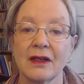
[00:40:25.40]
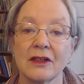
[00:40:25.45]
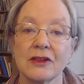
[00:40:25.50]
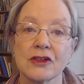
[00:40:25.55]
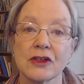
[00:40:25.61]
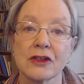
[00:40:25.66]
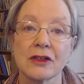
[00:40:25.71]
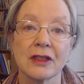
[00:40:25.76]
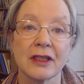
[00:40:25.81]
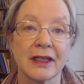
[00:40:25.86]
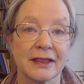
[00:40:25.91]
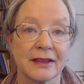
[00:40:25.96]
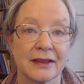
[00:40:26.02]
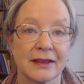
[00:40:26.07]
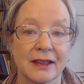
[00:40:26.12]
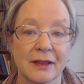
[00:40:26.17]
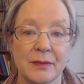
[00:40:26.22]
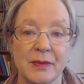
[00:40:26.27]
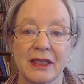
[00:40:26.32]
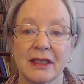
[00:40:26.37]
Journaling
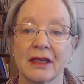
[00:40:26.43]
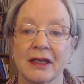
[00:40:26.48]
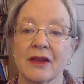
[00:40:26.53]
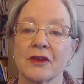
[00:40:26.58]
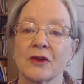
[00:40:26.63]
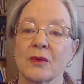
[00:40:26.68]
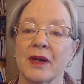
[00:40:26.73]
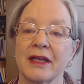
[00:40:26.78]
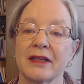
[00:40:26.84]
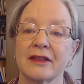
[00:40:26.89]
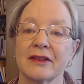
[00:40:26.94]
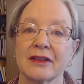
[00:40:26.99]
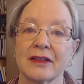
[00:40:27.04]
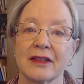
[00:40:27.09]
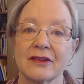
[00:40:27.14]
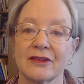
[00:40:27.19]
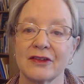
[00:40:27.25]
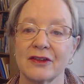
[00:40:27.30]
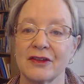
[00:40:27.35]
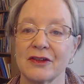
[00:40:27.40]
can be another way to
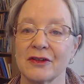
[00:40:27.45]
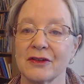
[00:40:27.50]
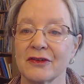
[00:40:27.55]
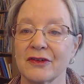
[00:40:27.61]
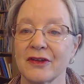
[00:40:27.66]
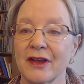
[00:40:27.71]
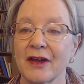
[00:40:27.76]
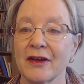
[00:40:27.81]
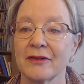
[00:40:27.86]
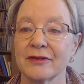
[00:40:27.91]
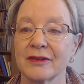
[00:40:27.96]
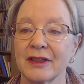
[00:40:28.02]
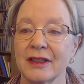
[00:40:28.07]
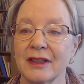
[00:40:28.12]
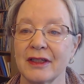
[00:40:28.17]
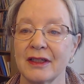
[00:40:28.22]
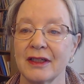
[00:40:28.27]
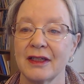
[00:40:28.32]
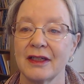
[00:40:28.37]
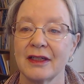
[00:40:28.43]
listen to yourself.
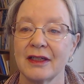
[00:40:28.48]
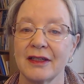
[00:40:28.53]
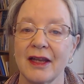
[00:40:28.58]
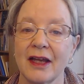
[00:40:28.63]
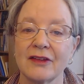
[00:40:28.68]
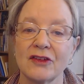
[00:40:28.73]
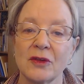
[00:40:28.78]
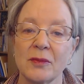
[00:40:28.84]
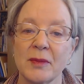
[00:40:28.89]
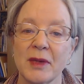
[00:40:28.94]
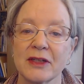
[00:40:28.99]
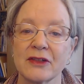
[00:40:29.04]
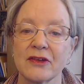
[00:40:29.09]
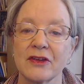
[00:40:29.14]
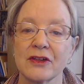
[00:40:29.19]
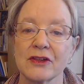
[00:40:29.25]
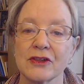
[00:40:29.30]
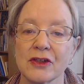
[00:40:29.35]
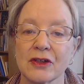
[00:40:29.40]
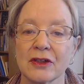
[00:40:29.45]
Not so much
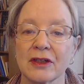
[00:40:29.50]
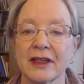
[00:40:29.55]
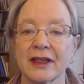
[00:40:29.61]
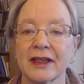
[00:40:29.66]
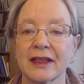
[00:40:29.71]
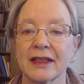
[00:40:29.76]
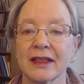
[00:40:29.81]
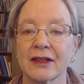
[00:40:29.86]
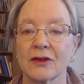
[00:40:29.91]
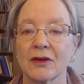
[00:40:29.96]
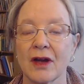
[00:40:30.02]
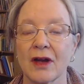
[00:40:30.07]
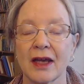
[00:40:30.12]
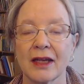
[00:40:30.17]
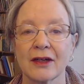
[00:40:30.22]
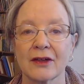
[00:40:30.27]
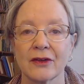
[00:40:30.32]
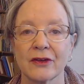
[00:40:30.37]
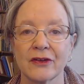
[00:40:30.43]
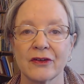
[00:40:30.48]
the journaling that
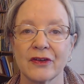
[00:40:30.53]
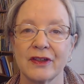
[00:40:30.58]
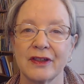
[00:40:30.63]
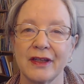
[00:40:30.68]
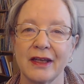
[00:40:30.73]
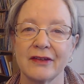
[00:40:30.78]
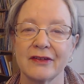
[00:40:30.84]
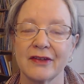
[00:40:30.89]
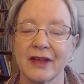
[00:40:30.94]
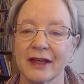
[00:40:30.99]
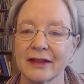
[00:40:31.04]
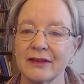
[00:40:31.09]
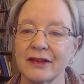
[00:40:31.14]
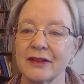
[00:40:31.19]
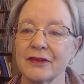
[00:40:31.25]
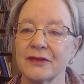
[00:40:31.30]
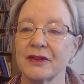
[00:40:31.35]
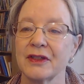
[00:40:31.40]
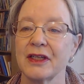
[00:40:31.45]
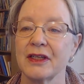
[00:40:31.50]
chronicles the day's
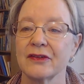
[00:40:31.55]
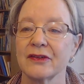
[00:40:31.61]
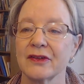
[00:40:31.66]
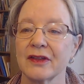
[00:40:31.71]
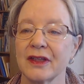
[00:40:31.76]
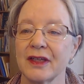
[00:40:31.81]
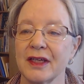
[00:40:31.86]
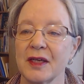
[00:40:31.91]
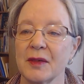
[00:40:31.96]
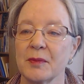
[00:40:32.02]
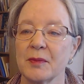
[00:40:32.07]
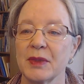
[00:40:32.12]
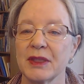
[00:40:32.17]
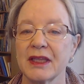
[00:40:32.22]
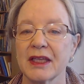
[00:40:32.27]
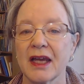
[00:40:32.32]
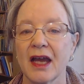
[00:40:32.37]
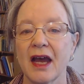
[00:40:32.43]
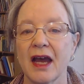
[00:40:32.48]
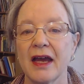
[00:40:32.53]
activities, but
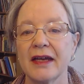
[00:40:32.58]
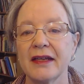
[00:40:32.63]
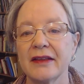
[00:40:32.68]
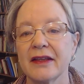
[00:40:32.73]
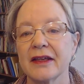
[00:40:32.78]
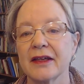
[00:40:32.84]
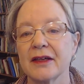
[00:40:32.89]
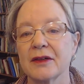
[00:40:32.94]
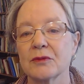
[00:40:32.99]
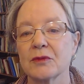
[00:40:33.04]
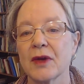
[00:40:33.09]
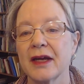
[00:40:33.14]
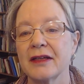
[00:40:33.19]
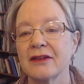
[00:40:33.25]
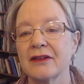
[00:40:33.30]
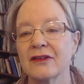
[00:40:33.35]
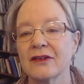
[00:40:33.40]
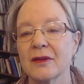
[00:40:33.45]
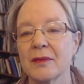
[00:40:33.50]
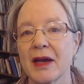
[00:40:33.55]
the kind that
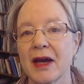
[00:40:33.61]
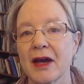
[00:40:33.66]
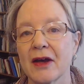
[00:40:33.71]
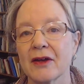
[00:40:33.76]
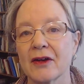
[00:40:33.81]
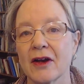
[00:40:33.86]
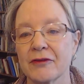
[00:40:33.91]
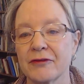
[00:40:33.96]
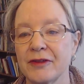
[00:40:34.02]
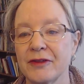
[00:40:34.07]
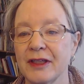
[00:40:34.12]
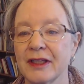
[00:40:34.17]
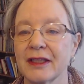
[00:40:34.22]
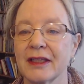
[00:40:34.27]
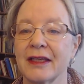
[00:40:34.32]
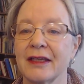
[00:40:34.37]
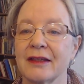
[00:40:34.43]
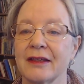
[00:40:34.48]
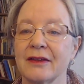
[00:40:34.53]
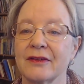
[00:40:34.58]
writes about our
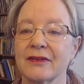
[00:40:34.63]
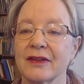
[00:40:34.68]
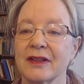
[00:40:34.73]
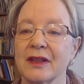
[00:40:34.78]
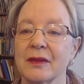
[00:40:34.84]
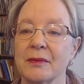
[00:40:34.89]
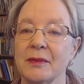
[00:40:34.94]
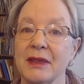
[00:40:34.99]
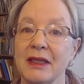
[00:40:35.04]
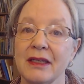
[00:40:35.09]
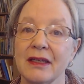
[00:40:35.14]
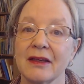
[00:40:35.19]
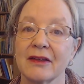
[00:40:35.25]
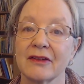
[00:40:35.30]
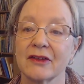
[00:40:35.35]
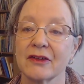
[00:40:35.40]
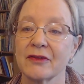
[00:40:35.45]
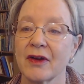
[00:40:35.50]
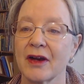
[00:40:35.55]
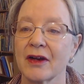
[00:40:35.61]
feelings and the meanings
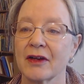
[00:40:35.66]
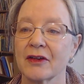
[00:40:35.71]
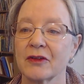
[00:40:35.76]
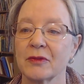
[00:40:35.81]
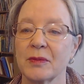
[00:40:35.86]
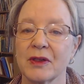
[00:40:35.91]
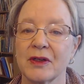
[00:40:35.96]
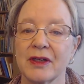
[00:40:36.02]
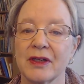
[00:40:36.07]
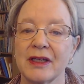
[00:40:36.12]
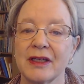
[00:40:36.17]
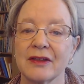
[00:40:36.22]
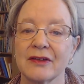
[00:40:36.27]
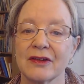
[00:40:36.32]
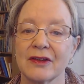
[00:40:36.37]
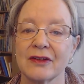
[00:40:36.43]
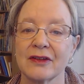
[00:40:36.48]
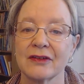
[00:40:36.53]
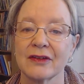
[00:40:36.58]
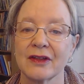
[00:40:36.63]
of our
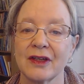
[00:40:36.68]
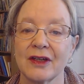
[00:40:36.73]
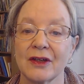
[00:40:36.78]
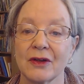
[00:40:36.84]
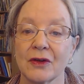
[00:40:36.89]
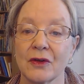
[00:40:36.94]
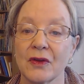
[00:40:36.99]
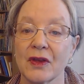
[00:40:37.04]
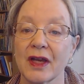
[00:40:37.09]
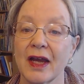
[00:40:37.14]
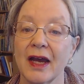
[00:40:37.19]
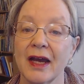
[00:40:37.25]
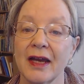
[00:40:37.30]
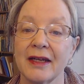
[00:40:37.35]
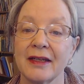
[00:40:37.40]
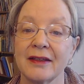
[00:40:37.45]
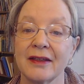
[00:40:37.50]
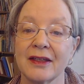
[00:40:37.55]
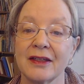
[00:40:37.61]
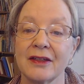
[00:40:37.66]
experiences, or the
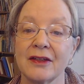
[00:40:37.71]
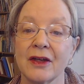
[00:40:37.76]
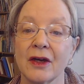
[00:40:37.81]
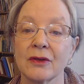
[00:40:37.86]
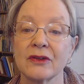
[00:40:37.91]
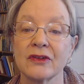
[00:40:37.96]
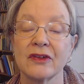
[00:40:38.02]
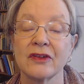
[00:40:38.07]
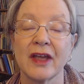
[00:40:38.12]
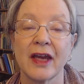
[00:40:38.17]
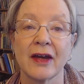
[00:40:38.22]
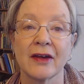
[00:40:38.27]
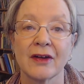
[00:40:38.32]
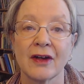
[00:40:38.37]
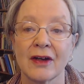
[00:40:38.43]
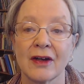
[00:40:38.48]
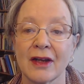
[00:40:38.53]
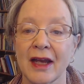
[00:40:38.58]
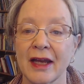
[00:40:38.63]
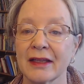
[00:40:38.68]
kind that notes down
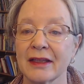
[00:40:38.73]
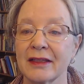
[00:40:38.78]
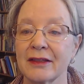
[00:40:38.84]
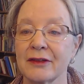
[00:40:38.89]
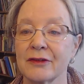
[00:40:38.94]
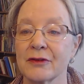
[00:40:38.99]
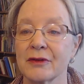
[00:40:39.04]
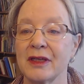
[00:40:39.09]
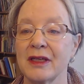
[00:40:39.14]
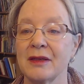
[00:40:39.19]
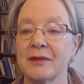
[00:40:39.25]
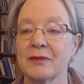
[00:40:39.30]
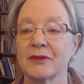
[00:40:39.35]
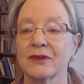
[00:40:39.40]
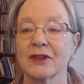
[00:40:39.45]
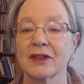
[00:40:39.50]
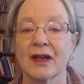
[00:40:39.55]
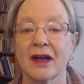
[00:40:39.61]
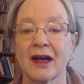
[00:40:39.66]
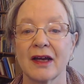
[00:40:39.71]
our nightly dreams
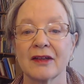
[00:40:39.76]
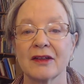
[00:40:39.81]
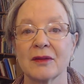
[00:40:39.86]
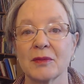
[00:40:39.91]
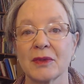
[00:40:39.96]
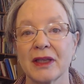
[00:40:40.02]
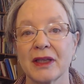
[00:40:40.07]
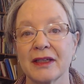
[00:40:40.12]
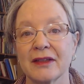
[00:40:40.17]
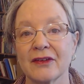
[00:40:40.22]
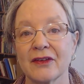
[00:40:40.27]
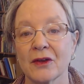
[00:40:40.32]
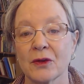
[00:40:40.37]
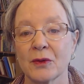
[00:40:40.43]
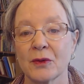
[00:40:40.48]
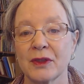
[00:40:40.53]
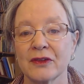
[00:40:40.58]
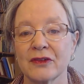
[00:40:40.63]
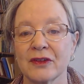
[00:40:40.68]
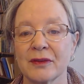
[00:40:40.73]
and contemplates their
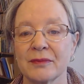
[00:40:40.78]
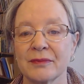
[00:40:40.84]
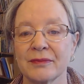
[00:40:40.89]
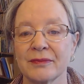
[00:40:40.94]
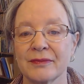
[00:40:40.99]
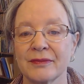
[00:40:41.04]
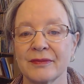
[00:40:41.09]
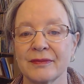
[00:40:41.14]
wisdom.